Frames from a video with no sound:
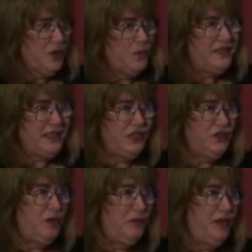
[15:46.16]
was
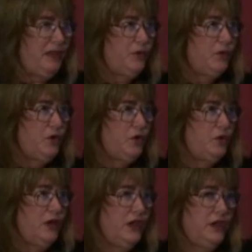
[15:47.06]
Sanjavan people
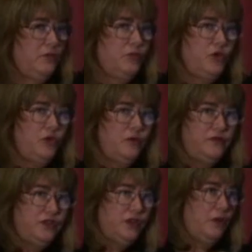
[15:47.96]
who
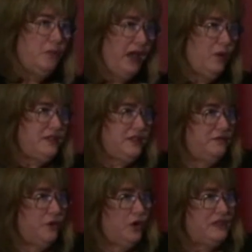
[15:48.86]
moved backwards and
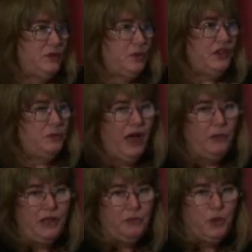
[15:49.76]
forwards between the
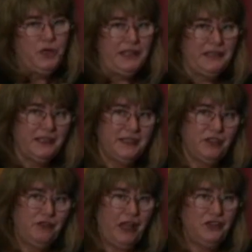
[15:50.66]
public buildings that
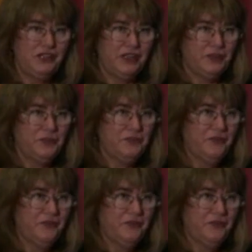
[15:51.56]
surrounded it.